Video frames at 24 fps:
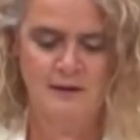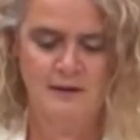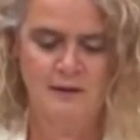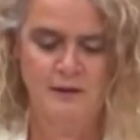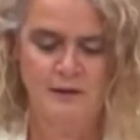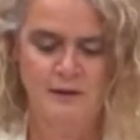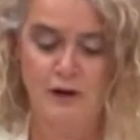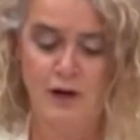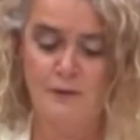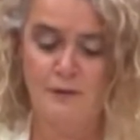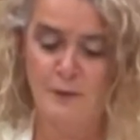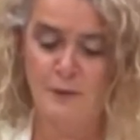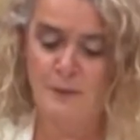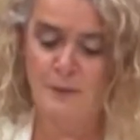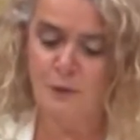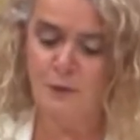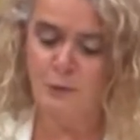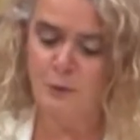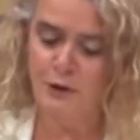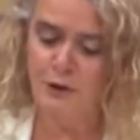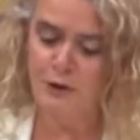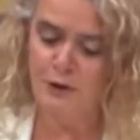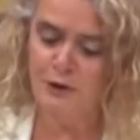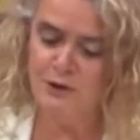The
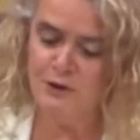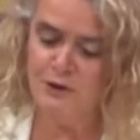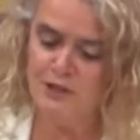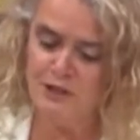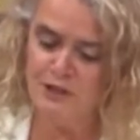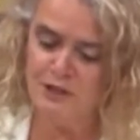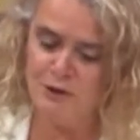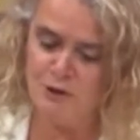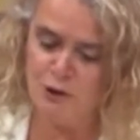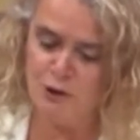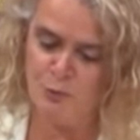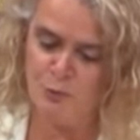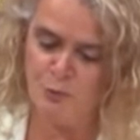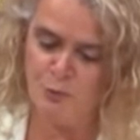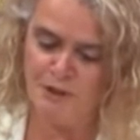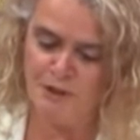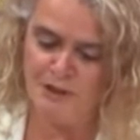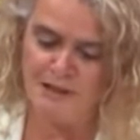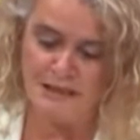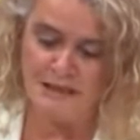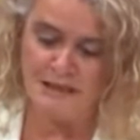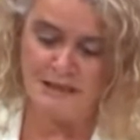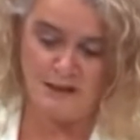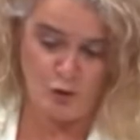government will continue to
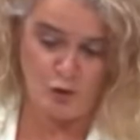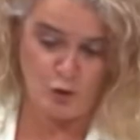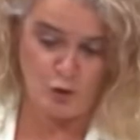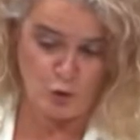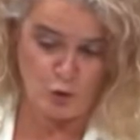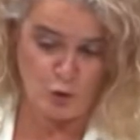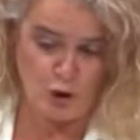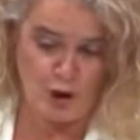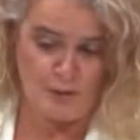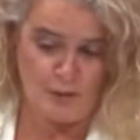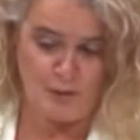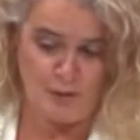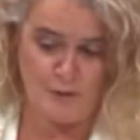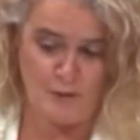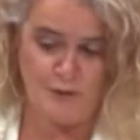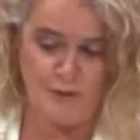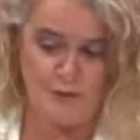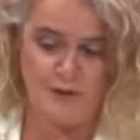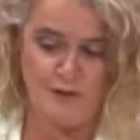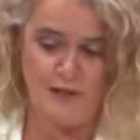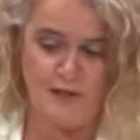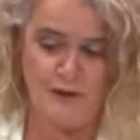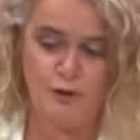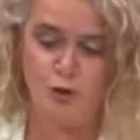bring in
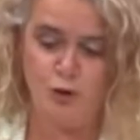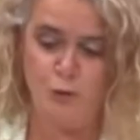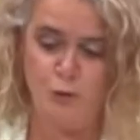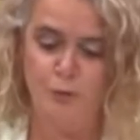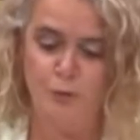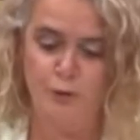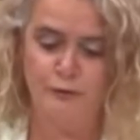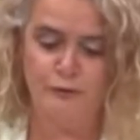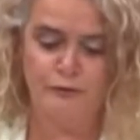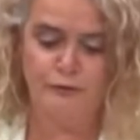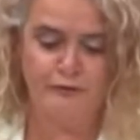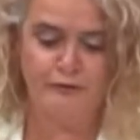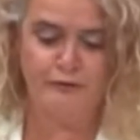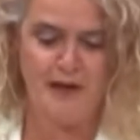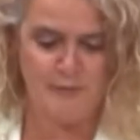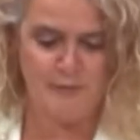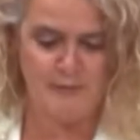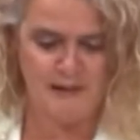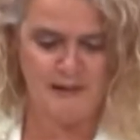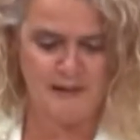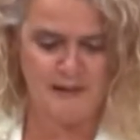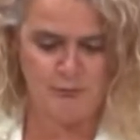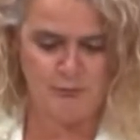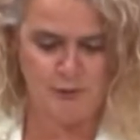newcomers and support
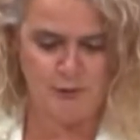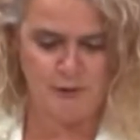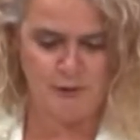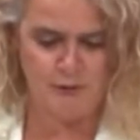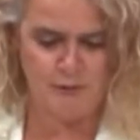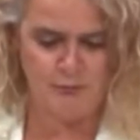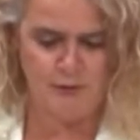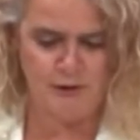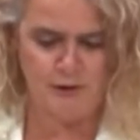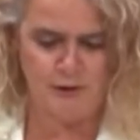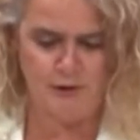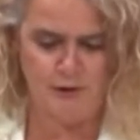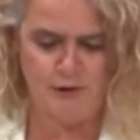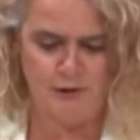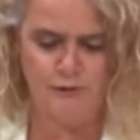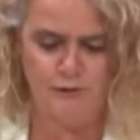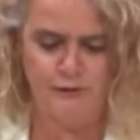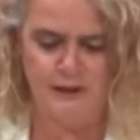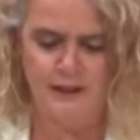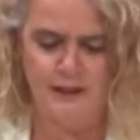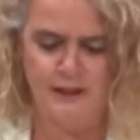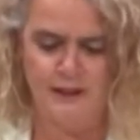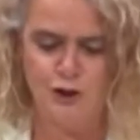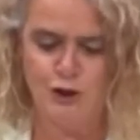family re
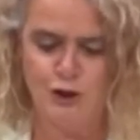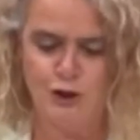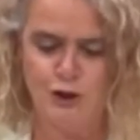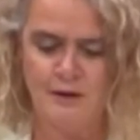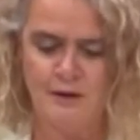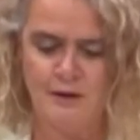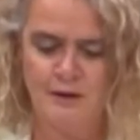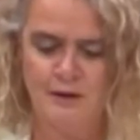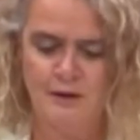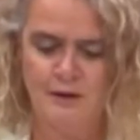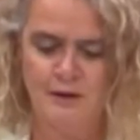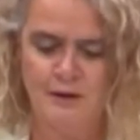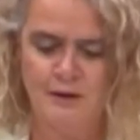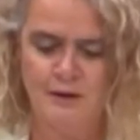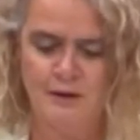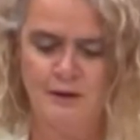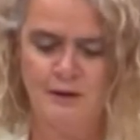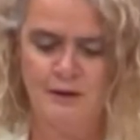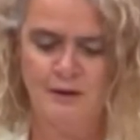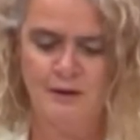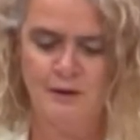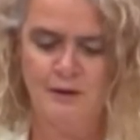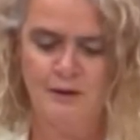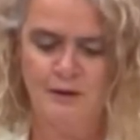reunification.
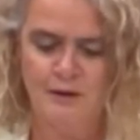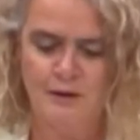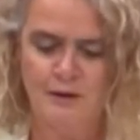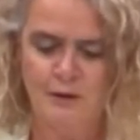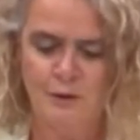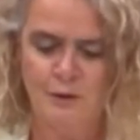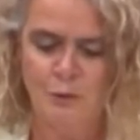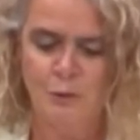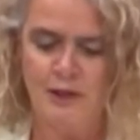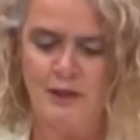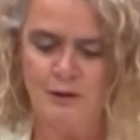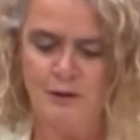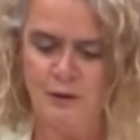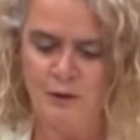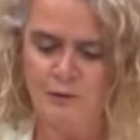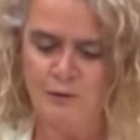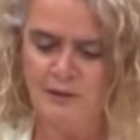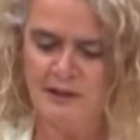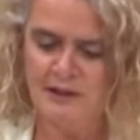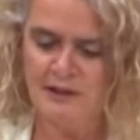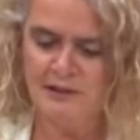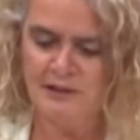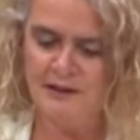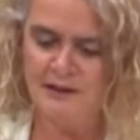We
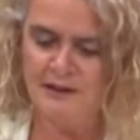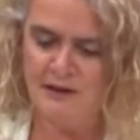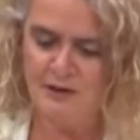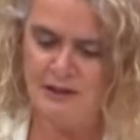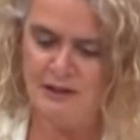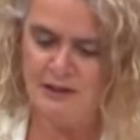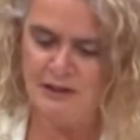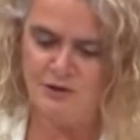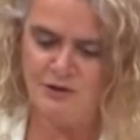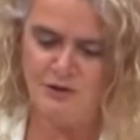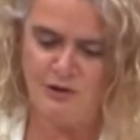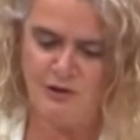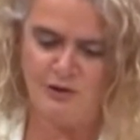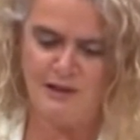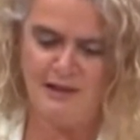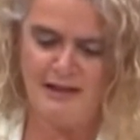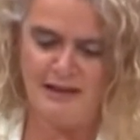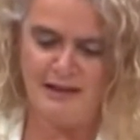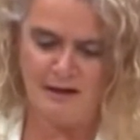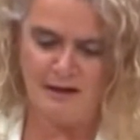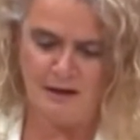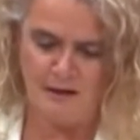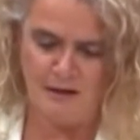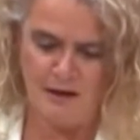know that there is an
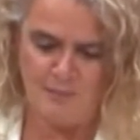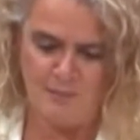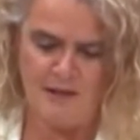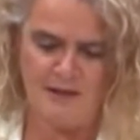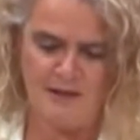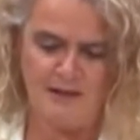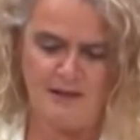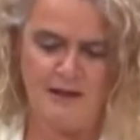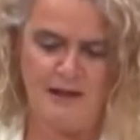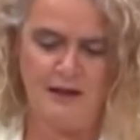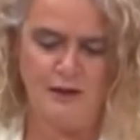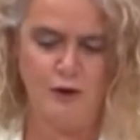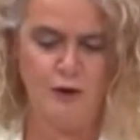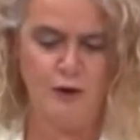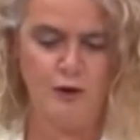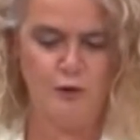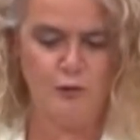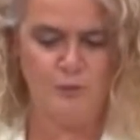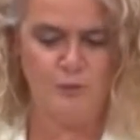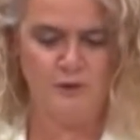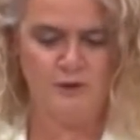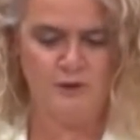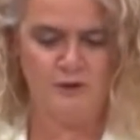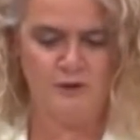economic and
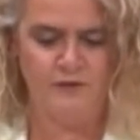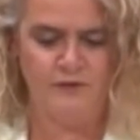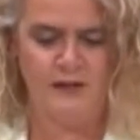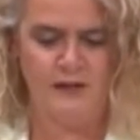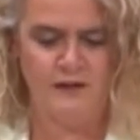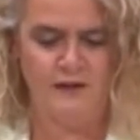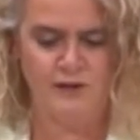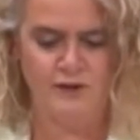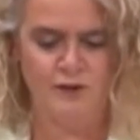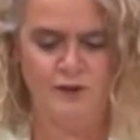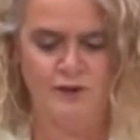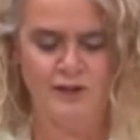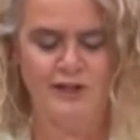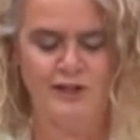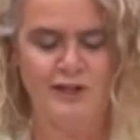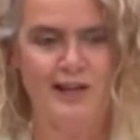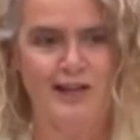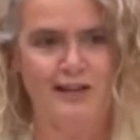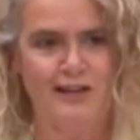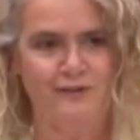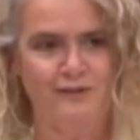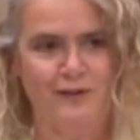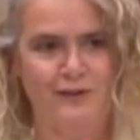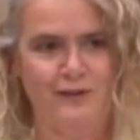human advantage to
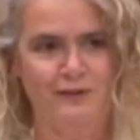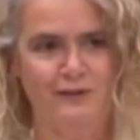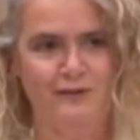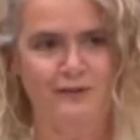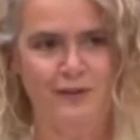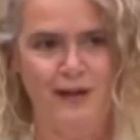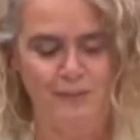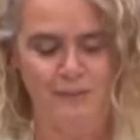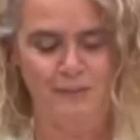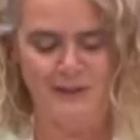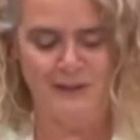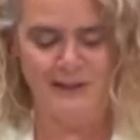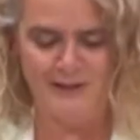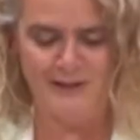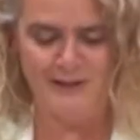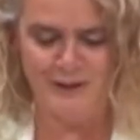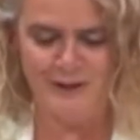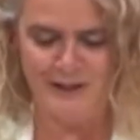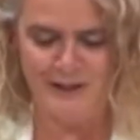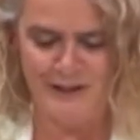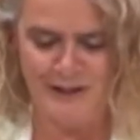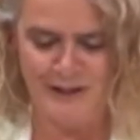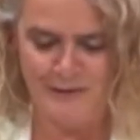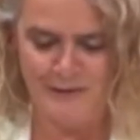having families
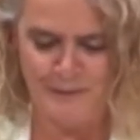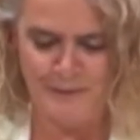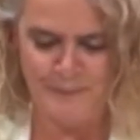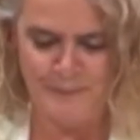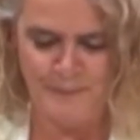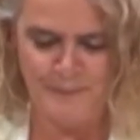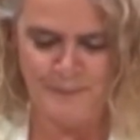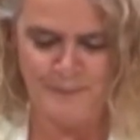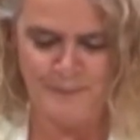together.